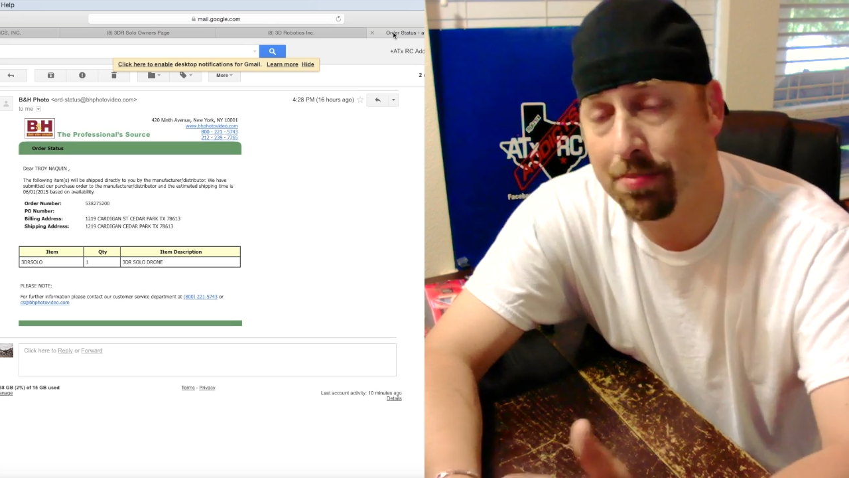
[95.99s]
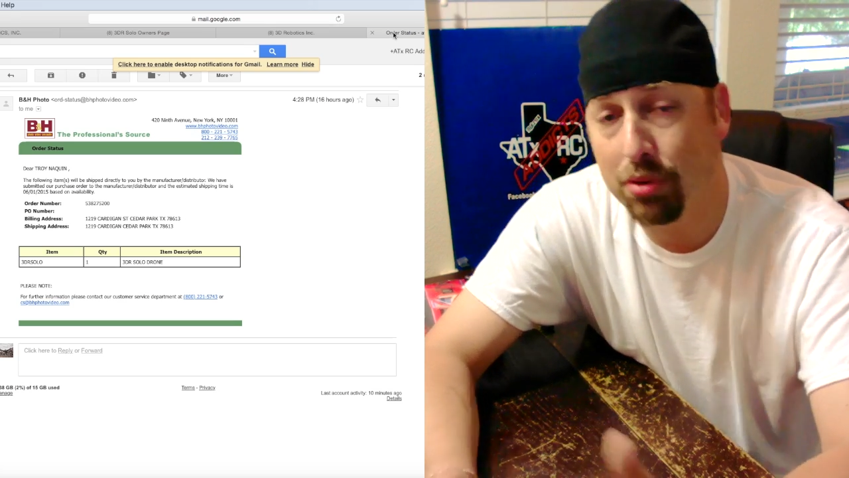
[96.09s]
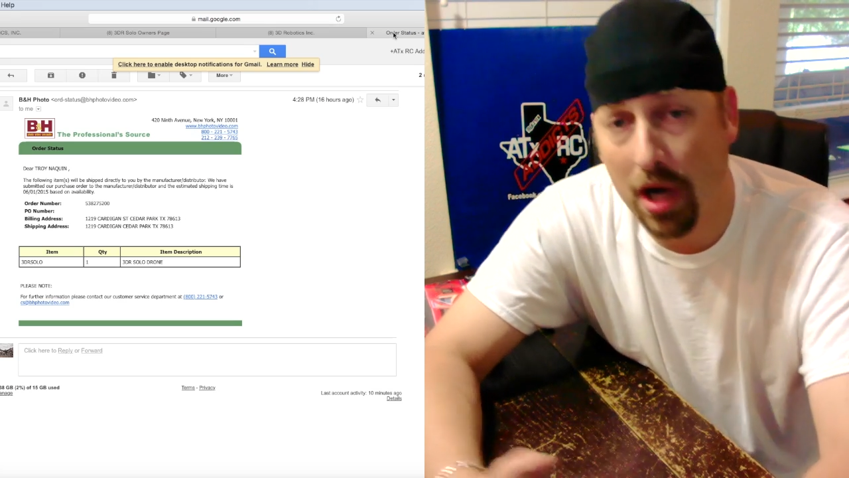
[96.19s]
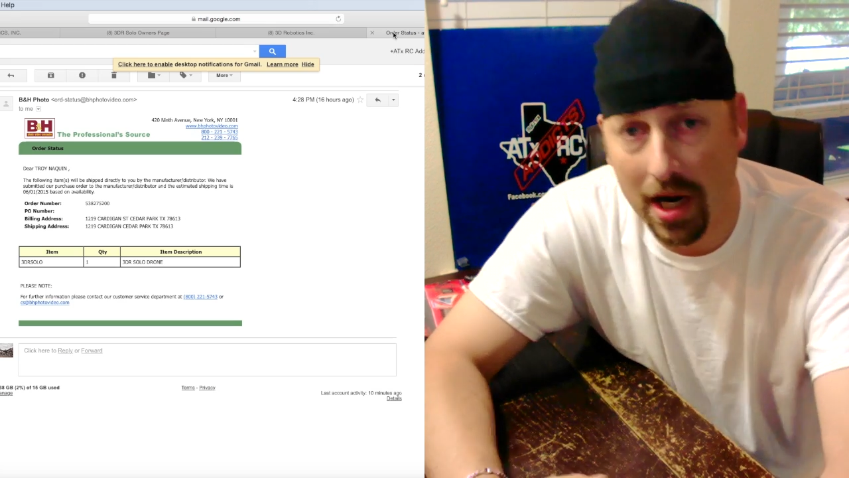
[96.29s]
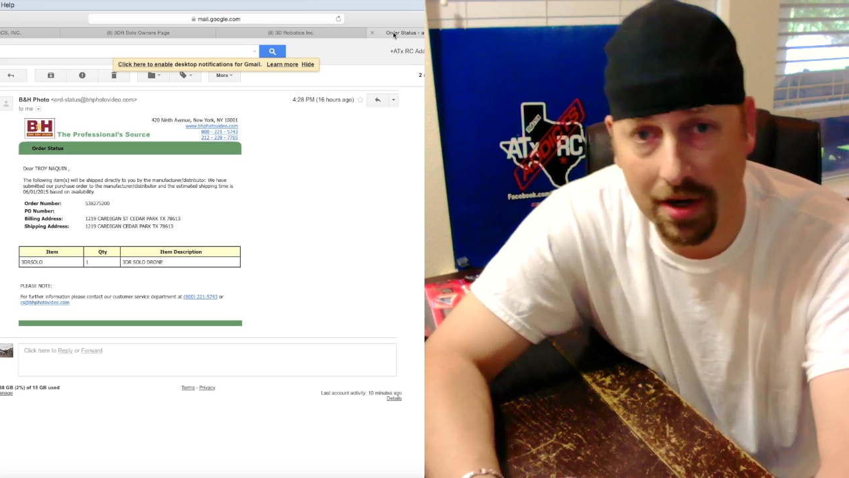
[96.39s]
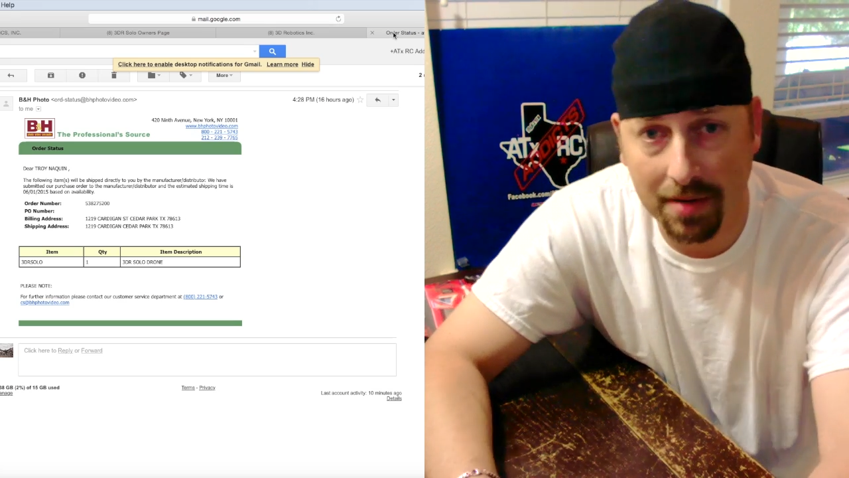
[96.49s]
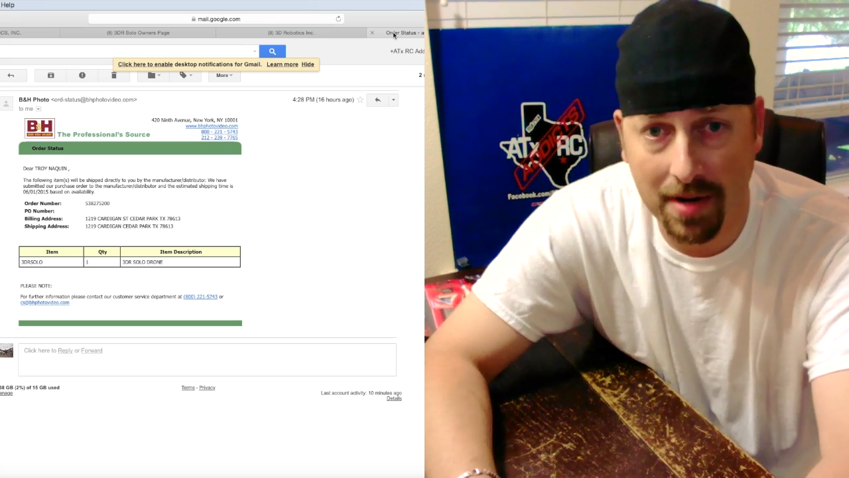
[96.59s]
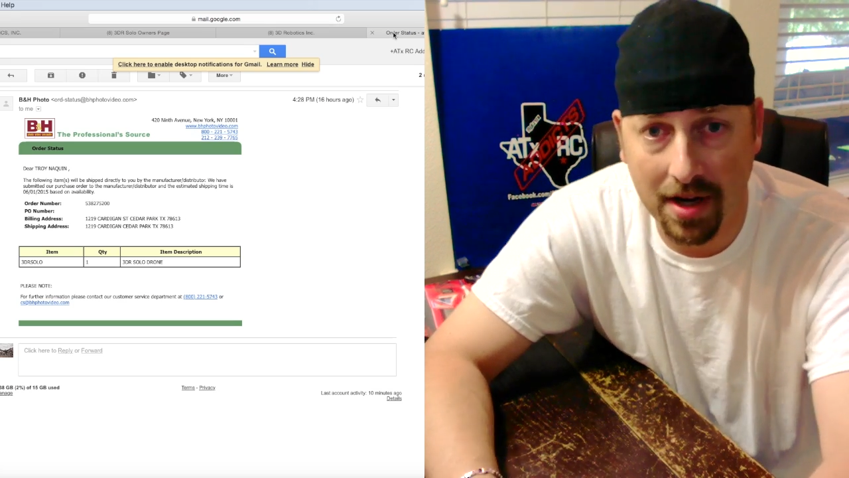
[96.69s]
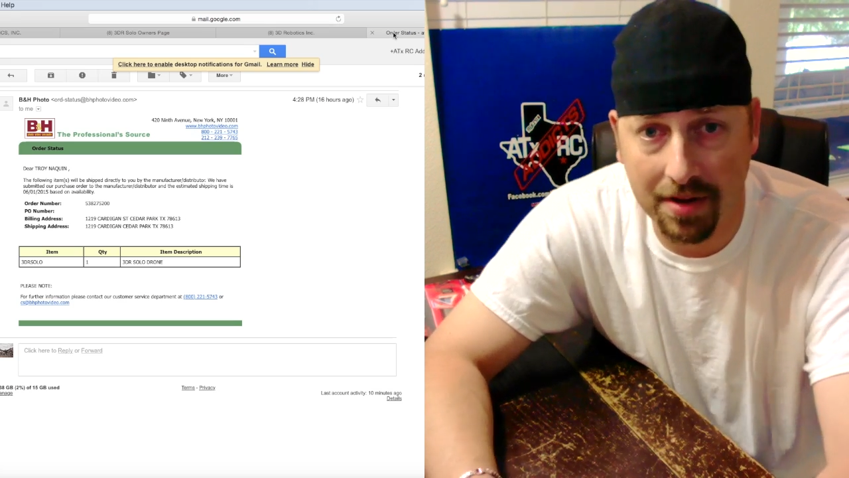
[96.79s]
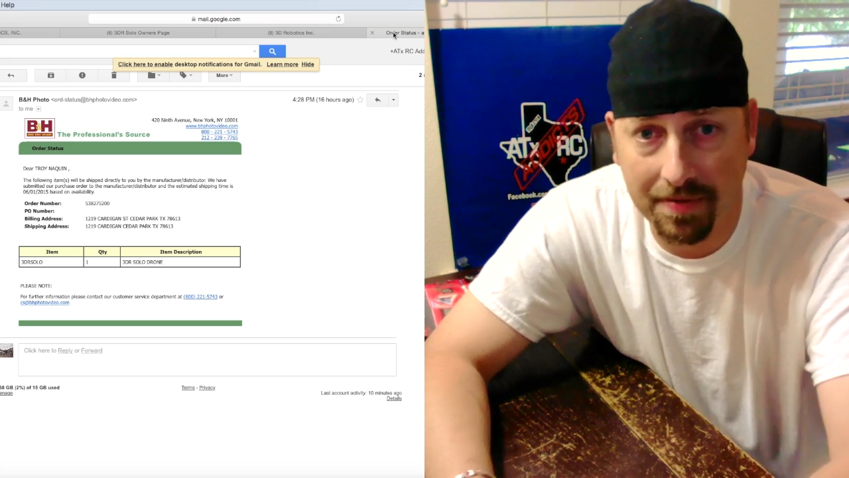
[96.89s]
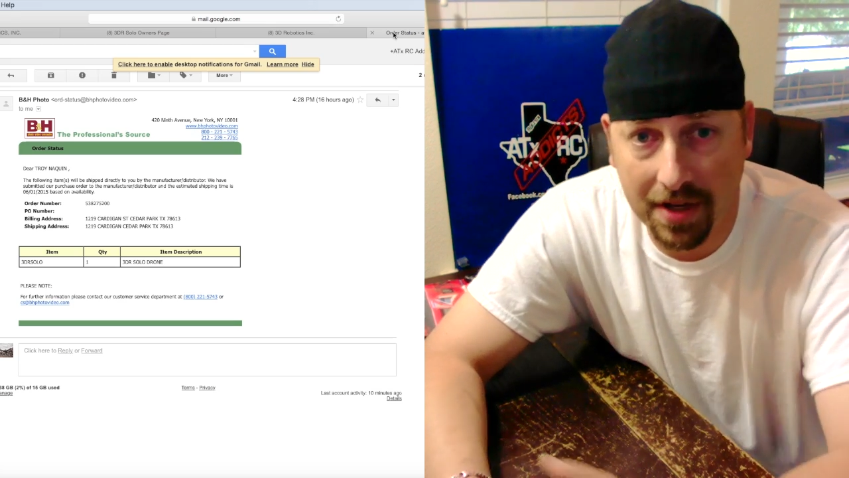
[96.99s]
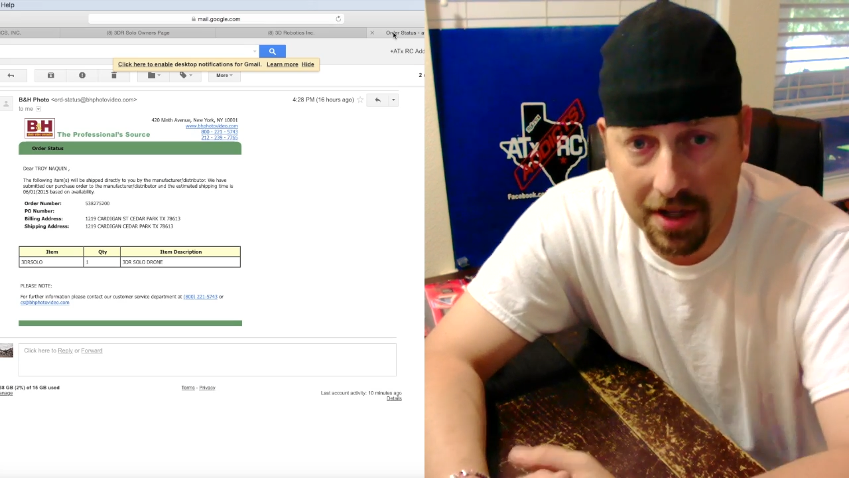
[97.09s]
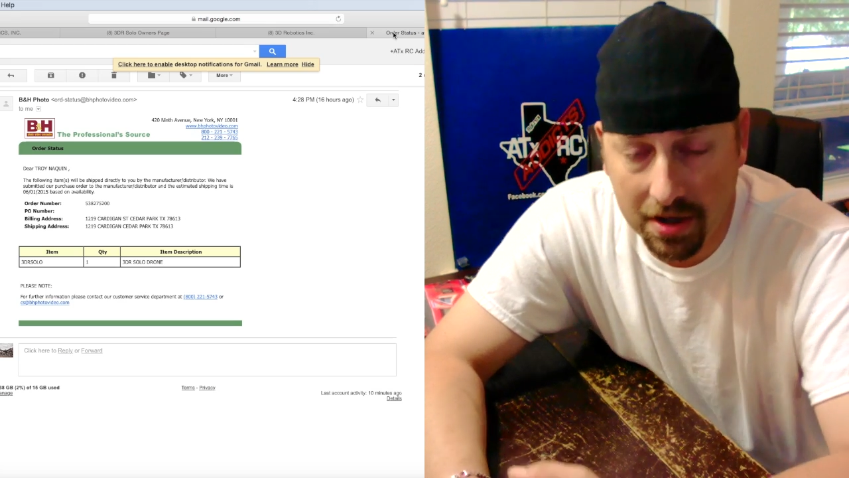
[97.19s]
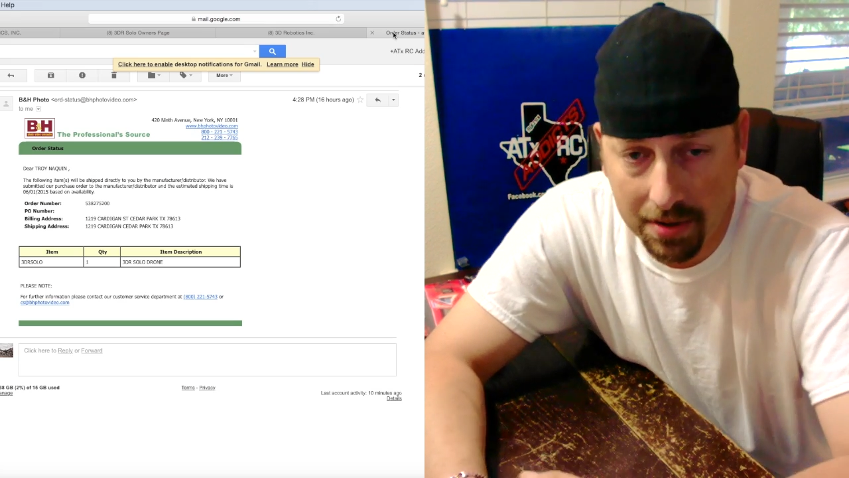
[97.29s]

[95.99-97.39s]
prior in my other video,